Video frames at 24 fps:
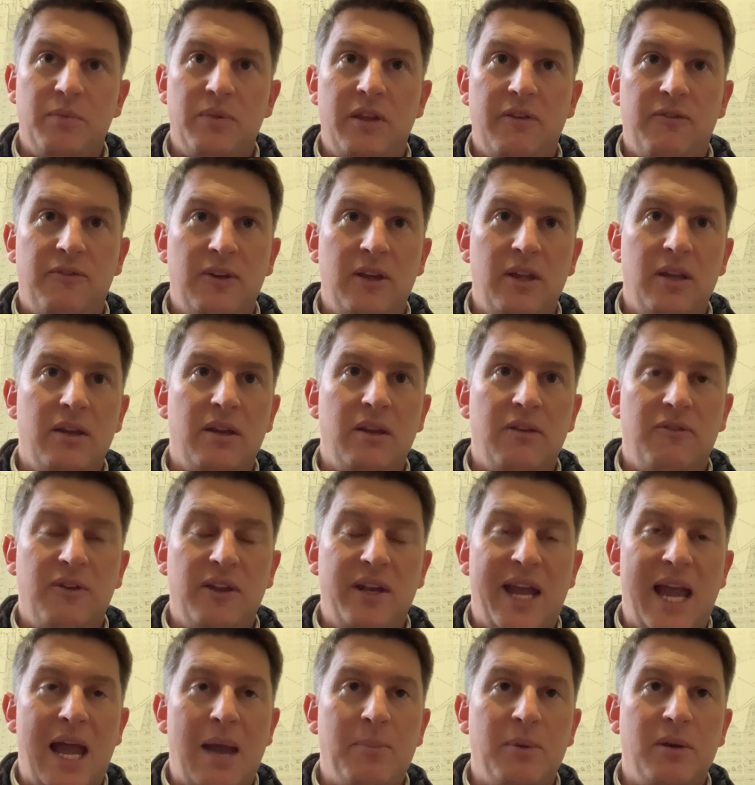If it, if
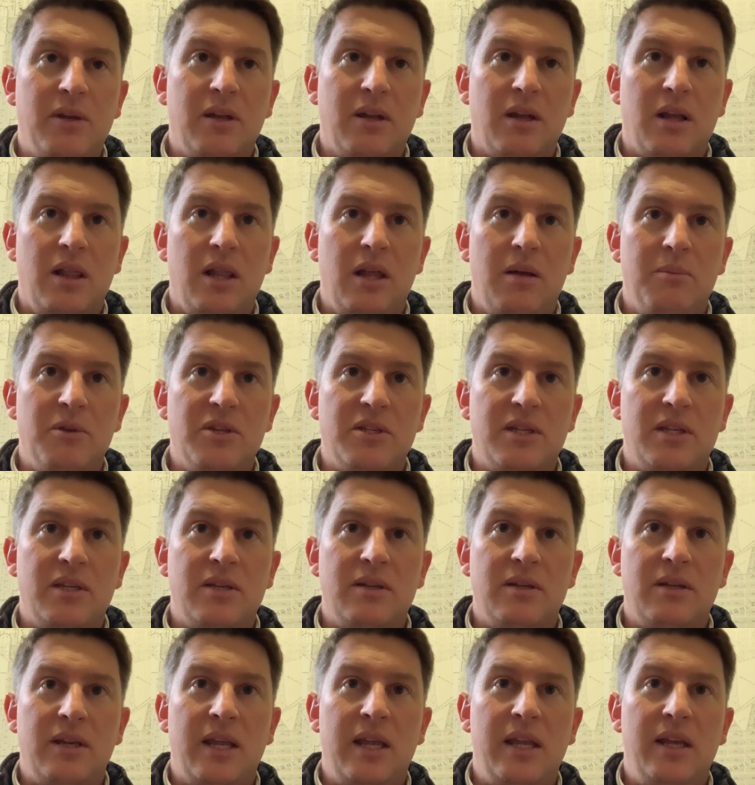it happened in
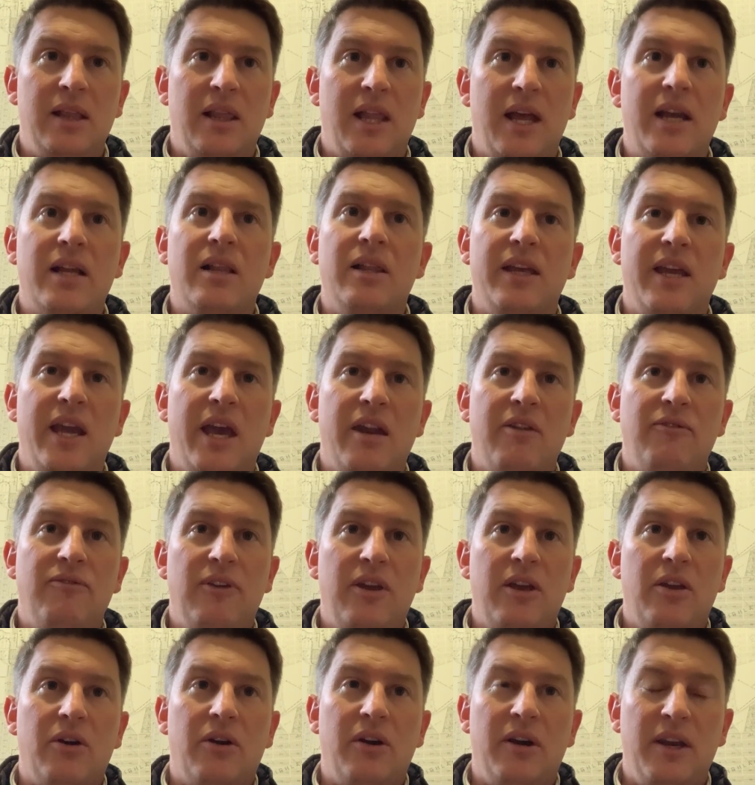Columbus, he likely had a
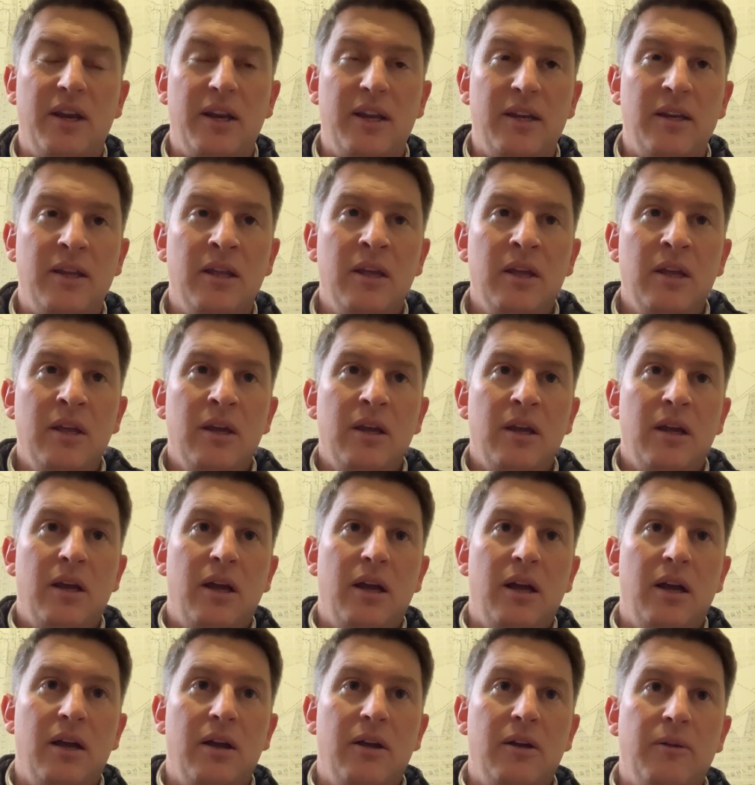finger in it
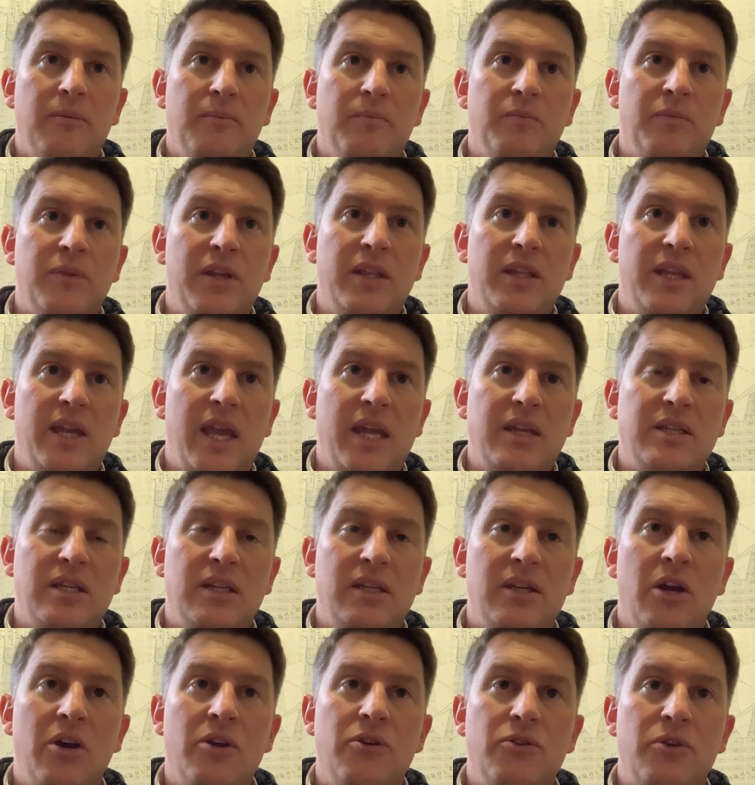um, in the
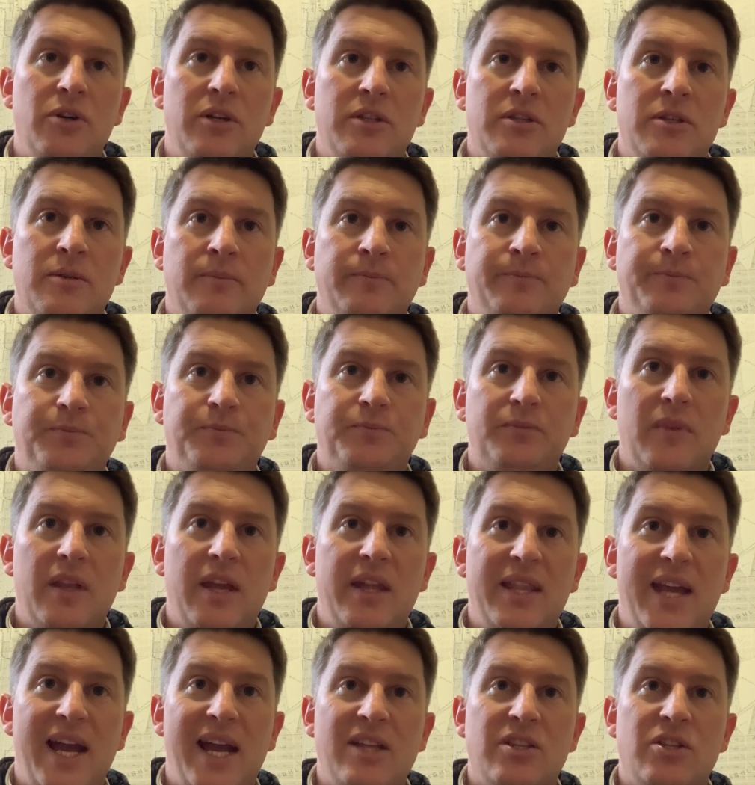1800s.
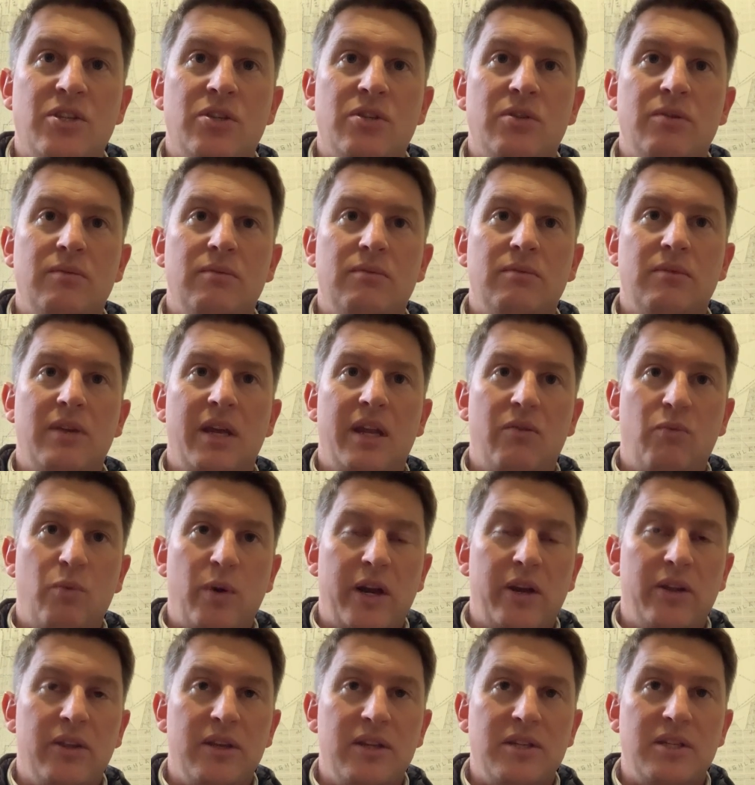And that's kind of
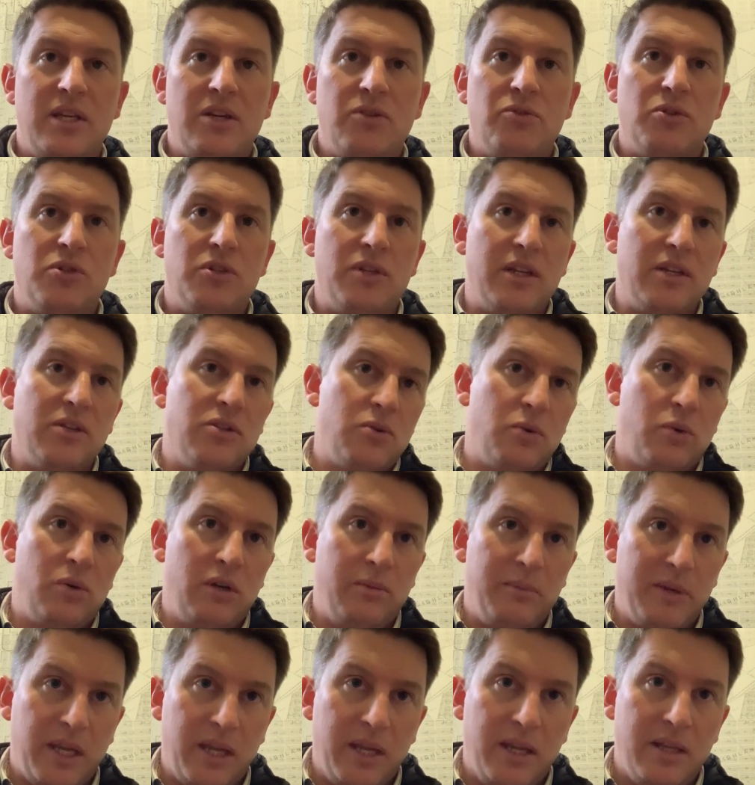where this interesting
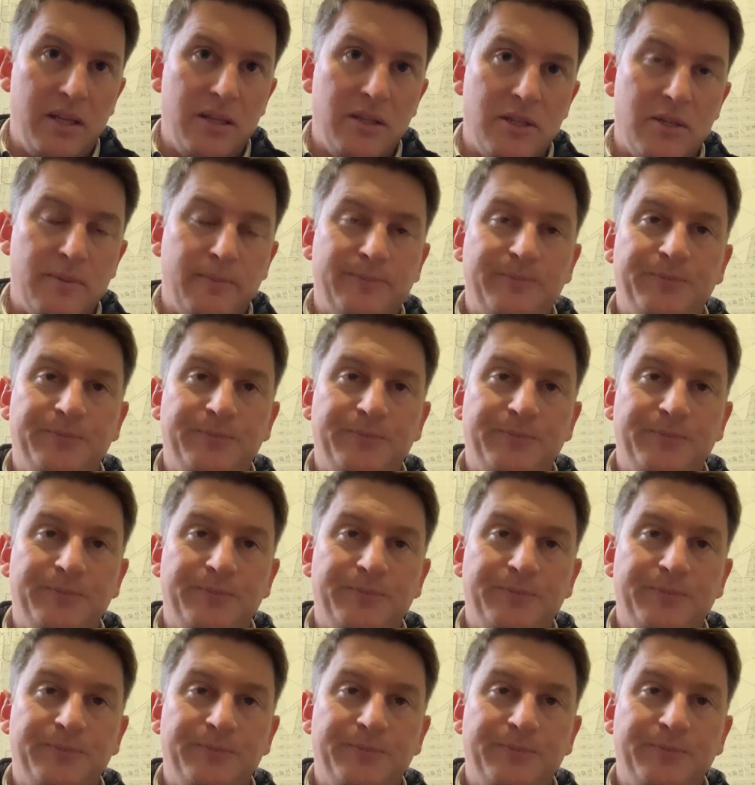story begins.